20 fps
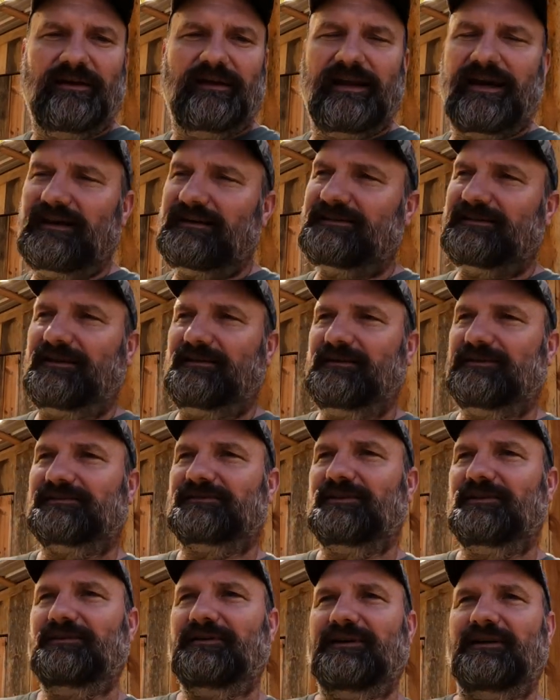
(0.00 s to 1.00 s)
And I can say this
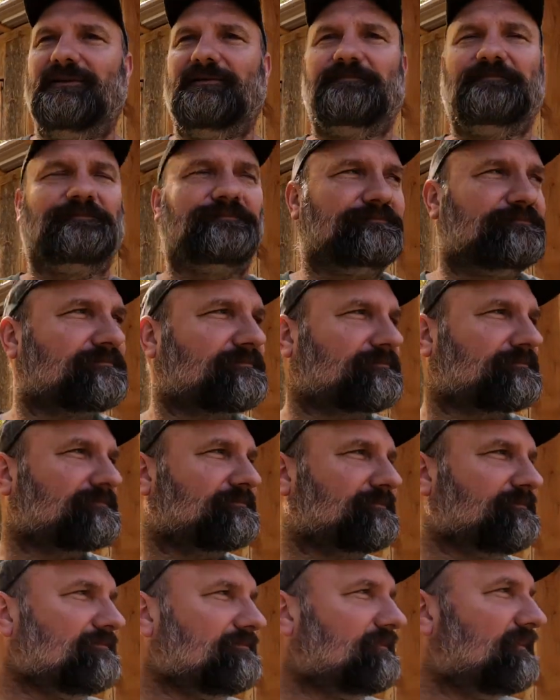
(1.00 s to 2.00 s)
too, y'all.
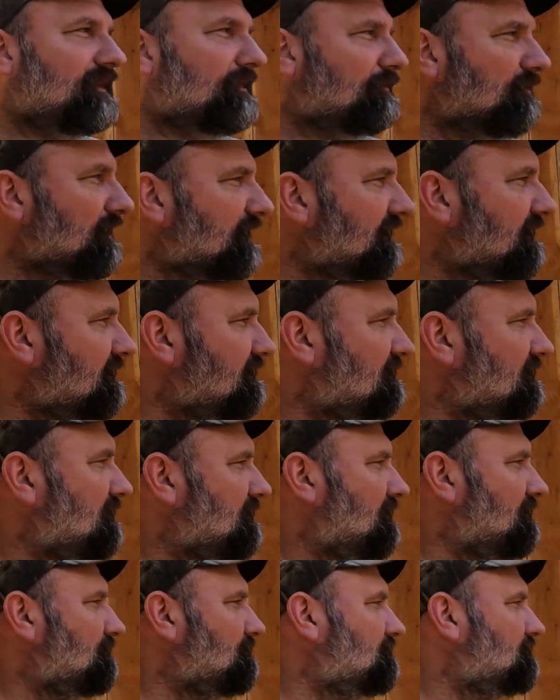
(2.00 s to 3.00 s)
Playing
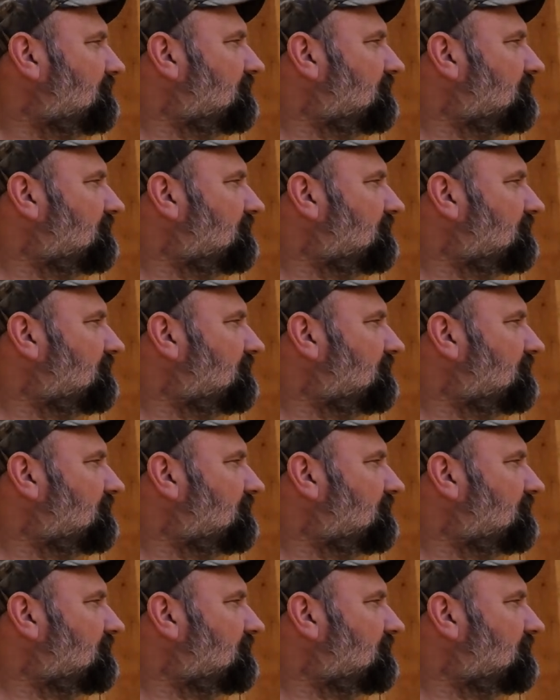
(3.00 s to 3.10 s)
uh,